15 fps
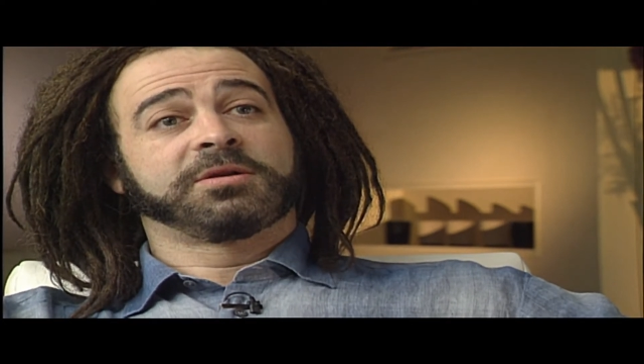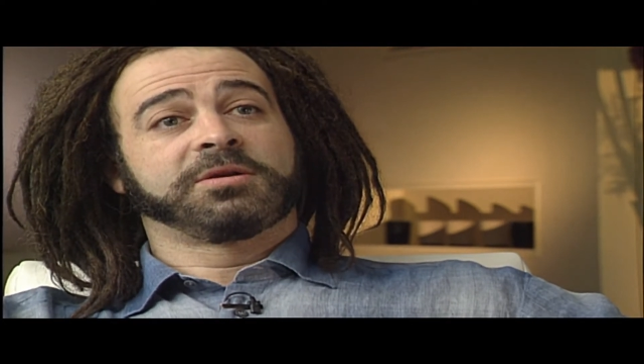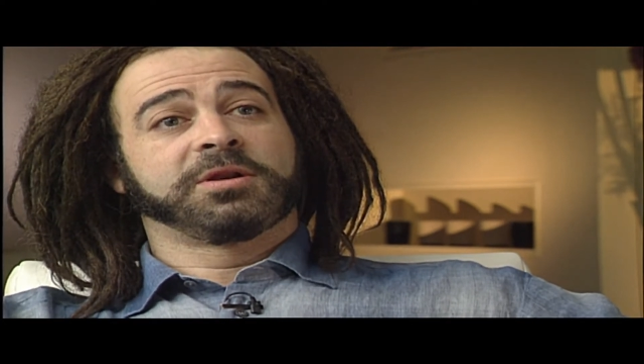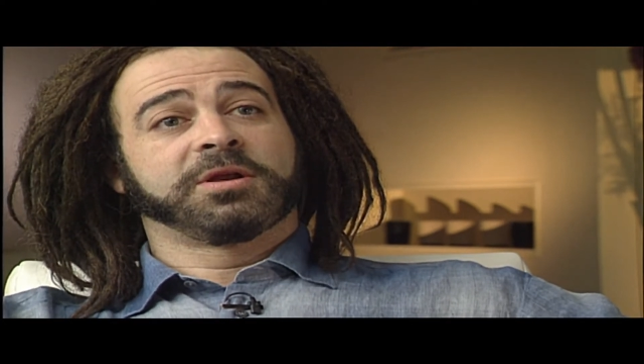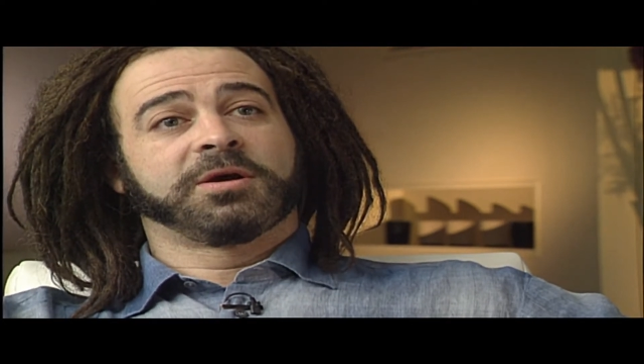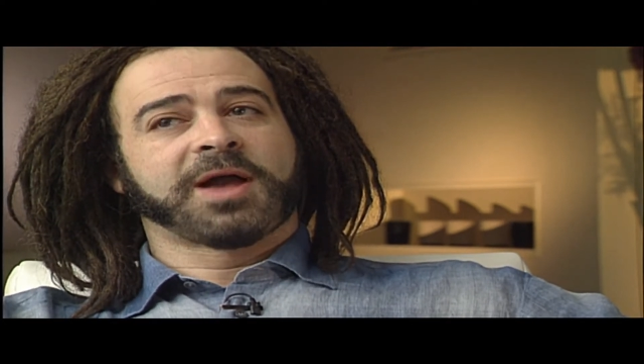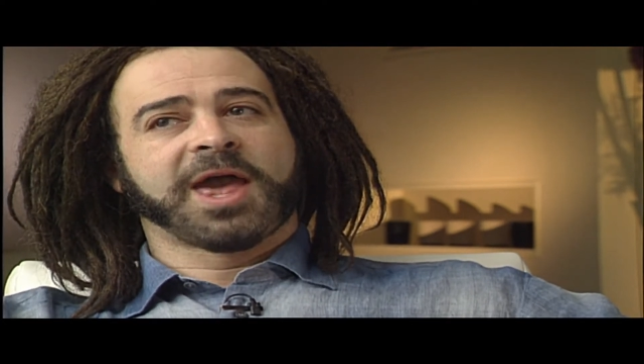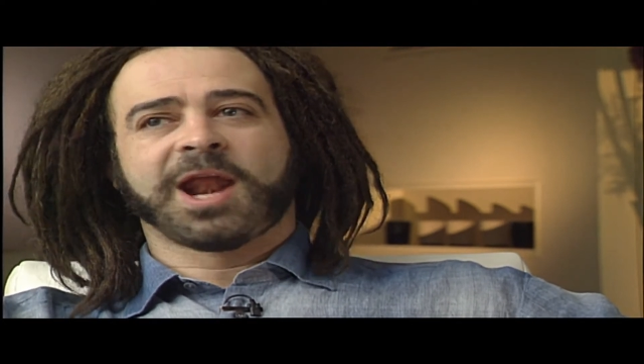
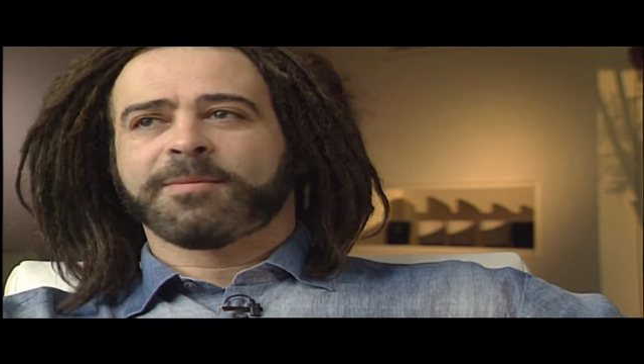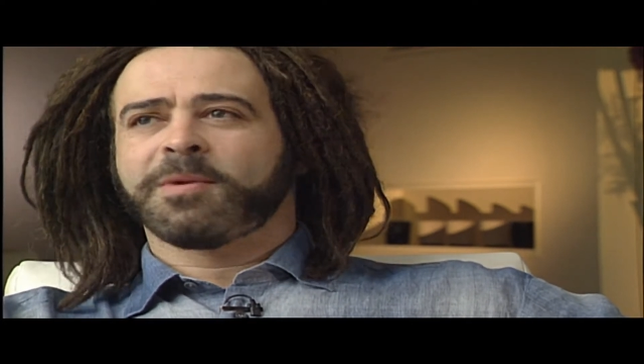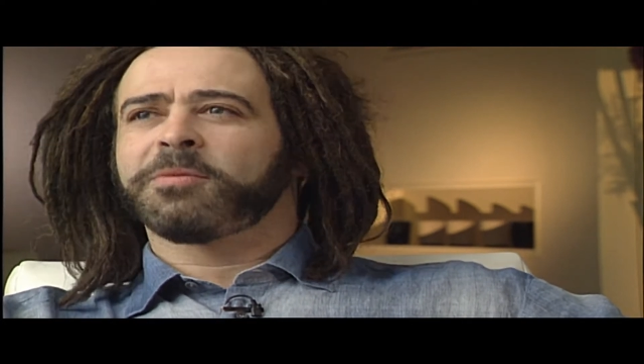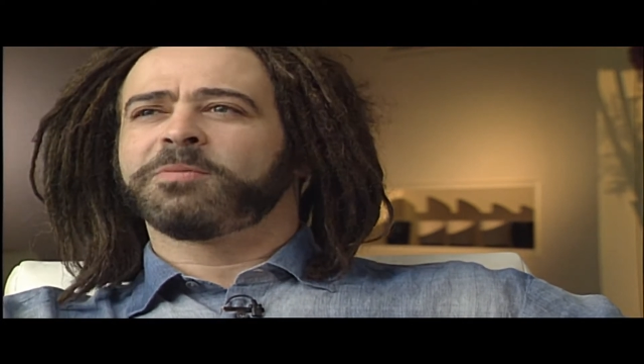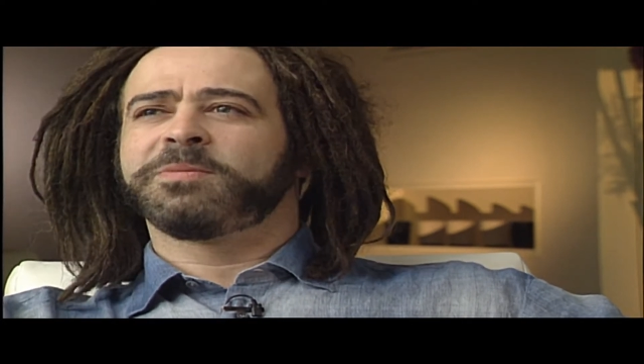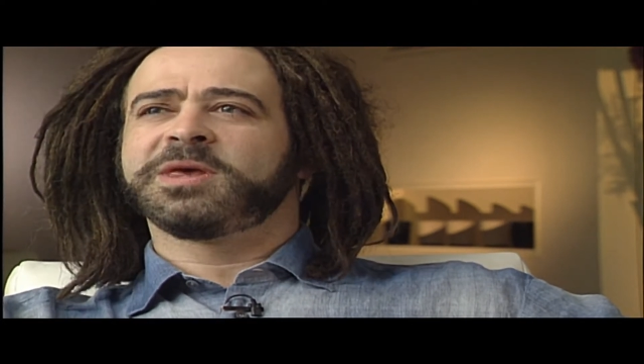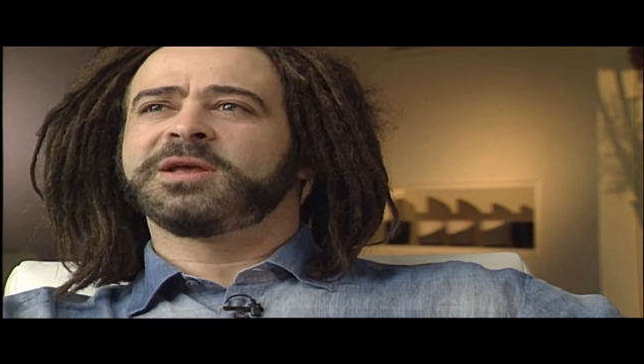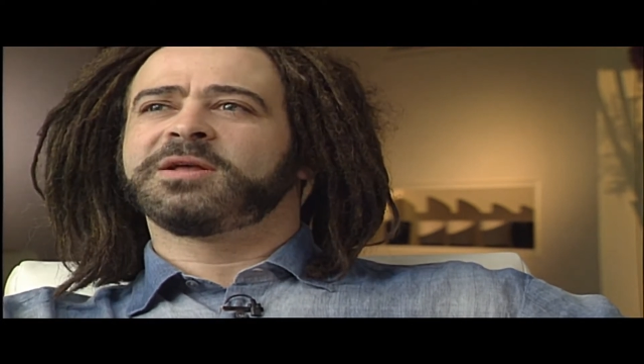And I
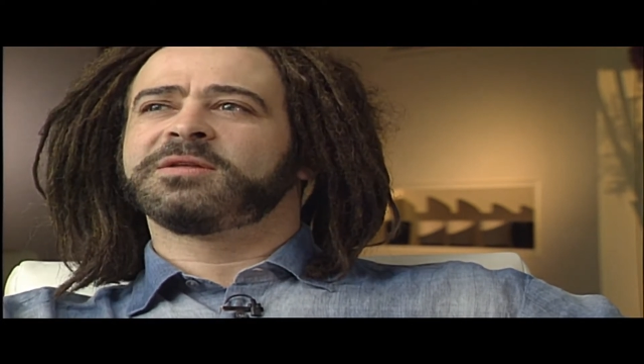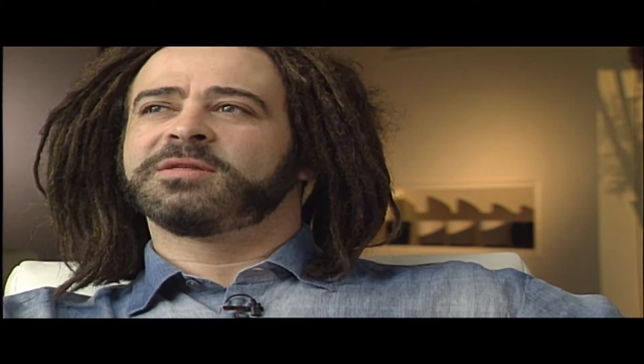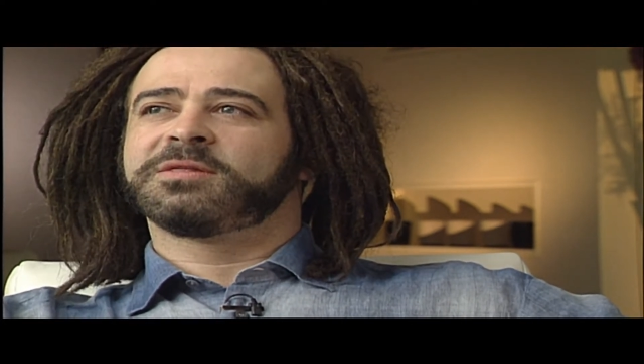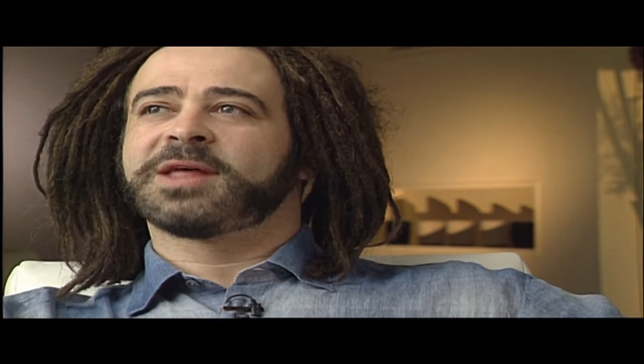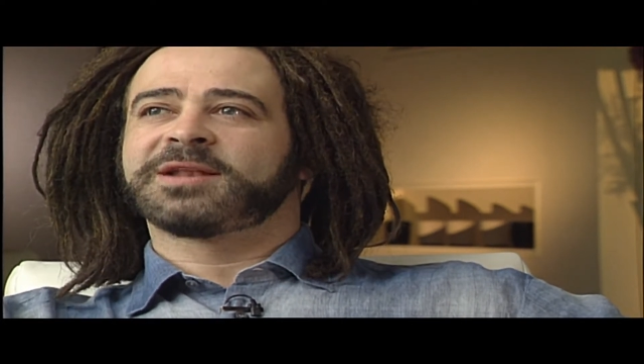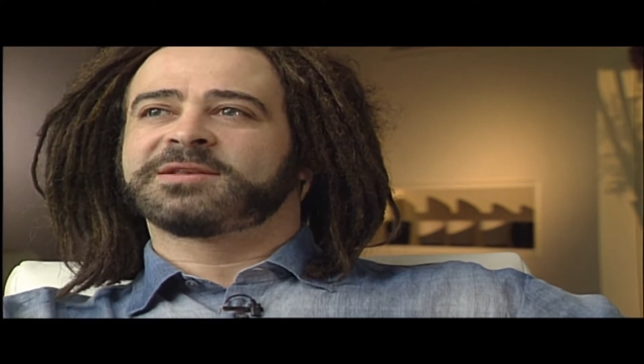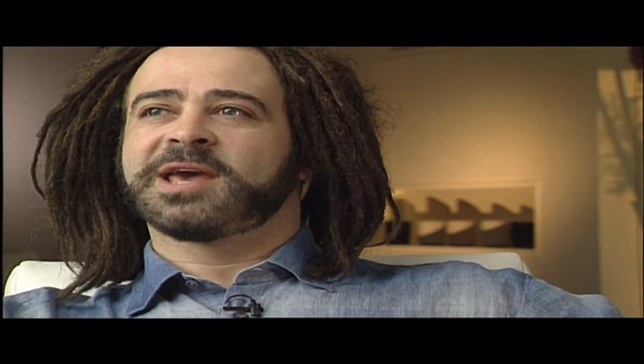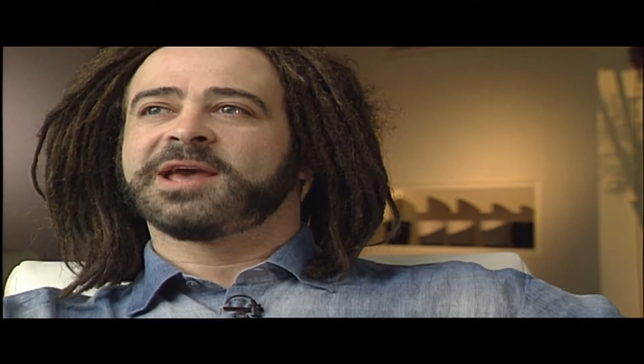remember leaving
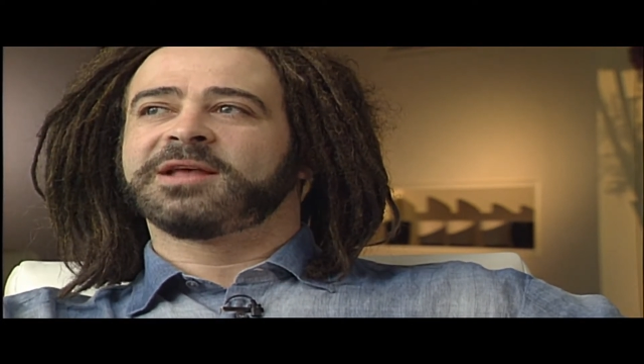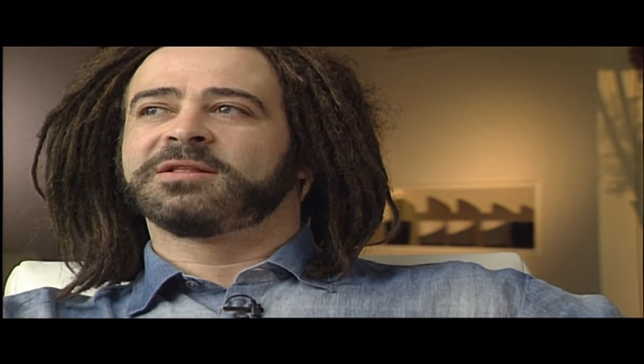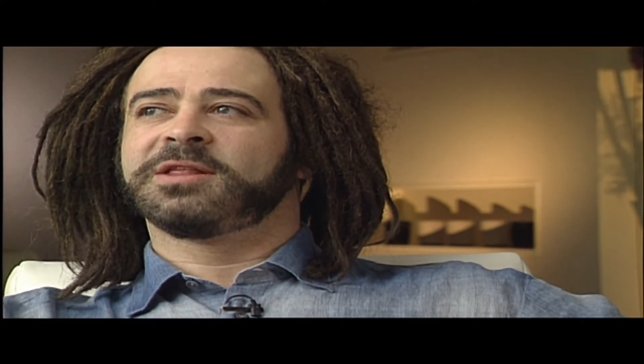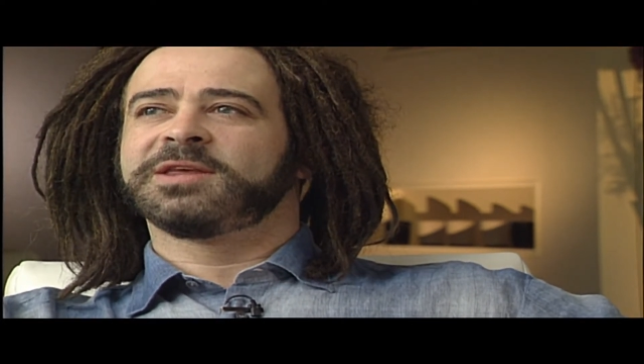that day and